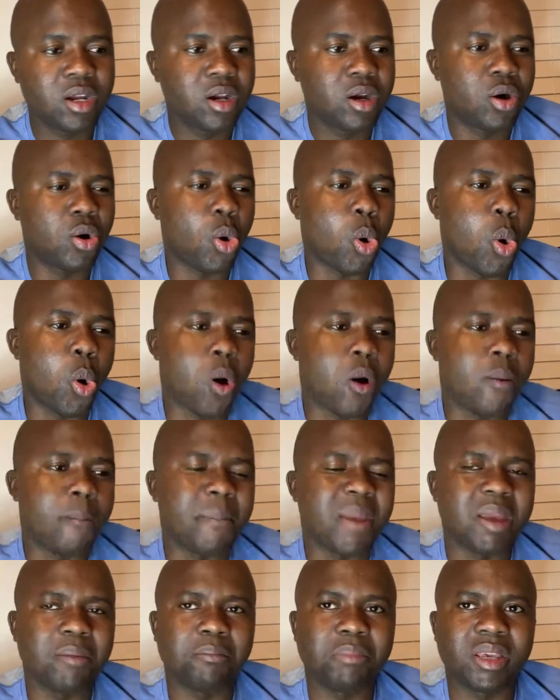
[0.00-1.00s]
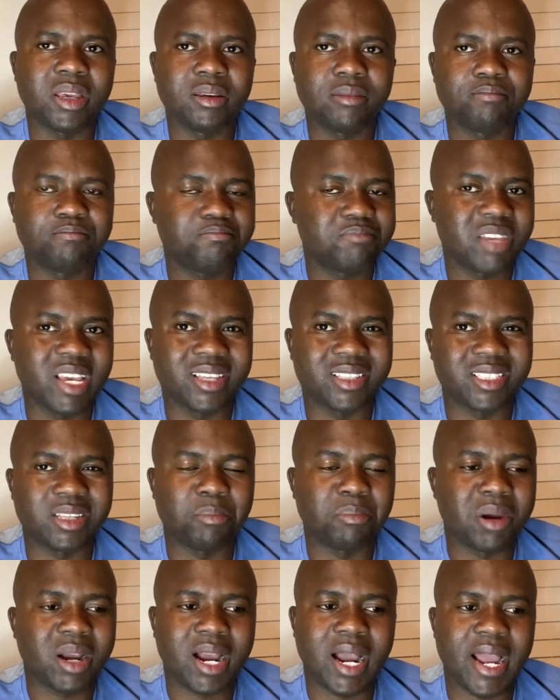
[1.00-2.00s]
or maybe, yeah, some
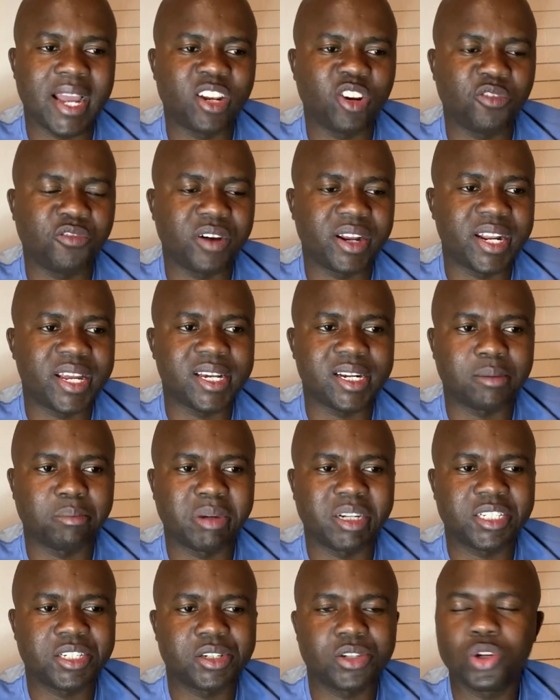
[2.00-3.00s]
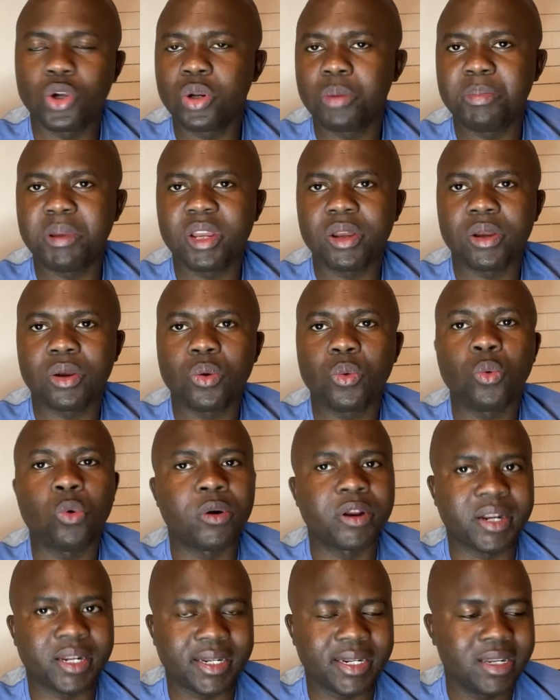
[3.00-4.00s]
kind of an error. But don't be
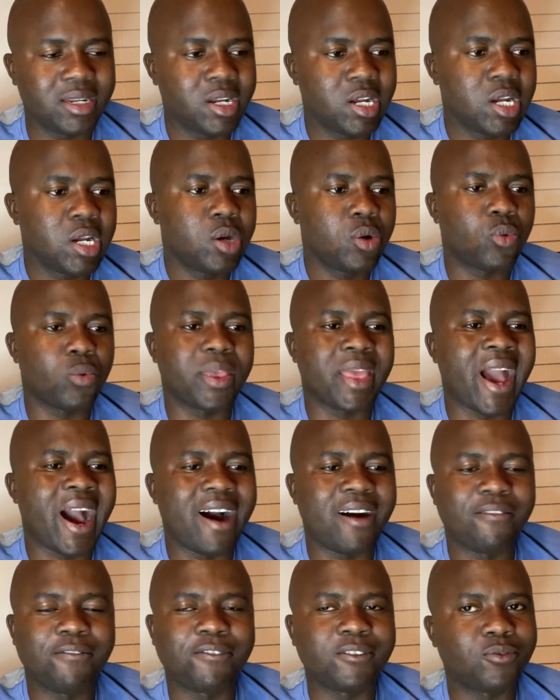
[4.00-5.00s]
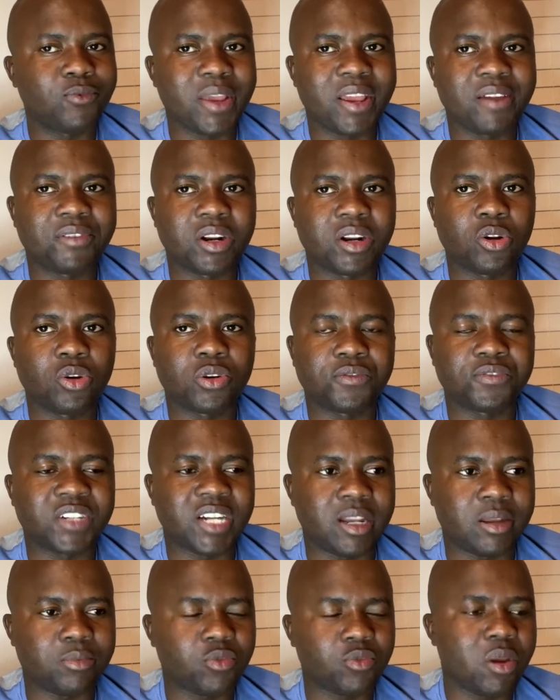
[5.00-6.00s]
worried. We have a lot of
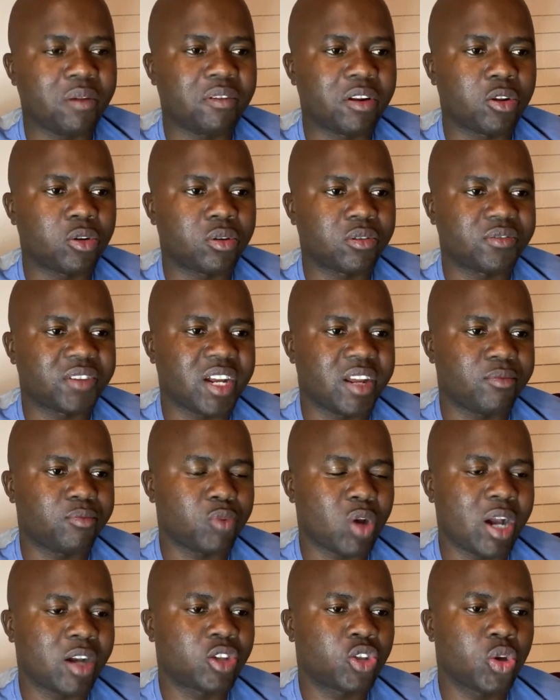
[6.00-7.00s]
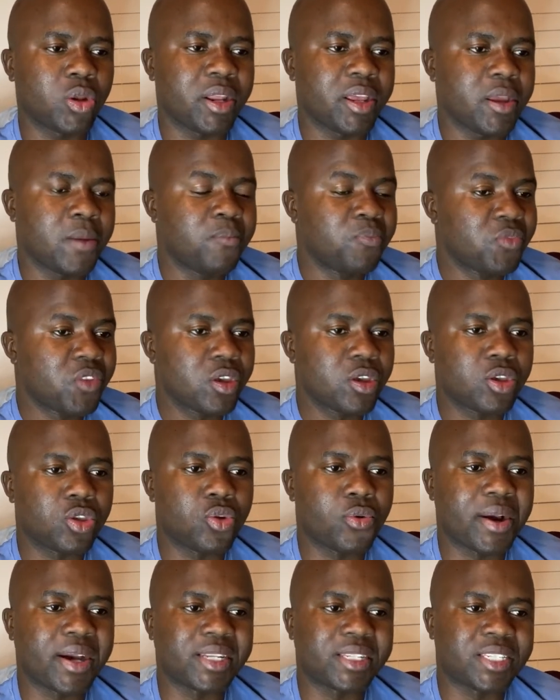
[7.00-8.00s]
time. We have a lot of time. Actually, you
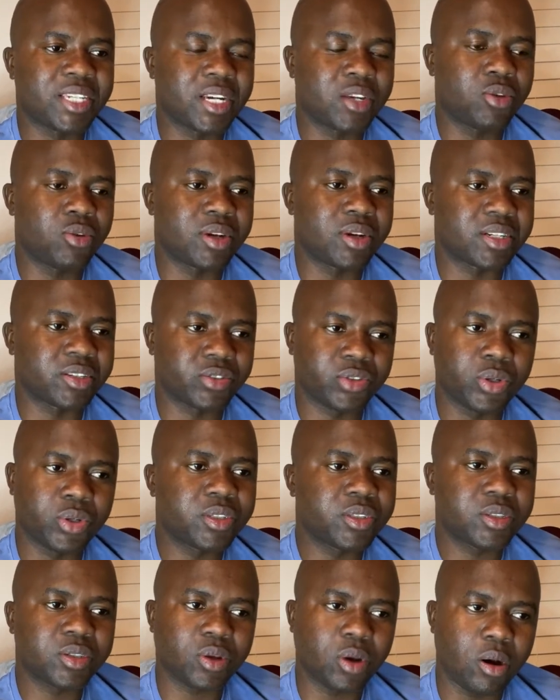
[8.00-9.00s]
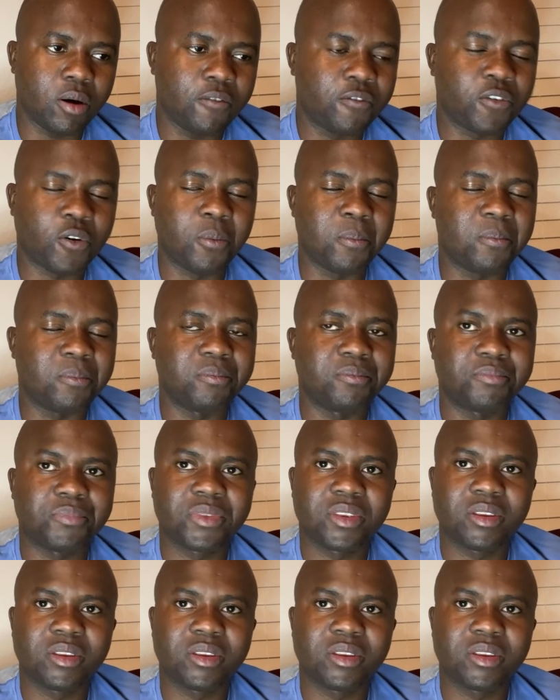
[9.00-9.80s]
can check your results from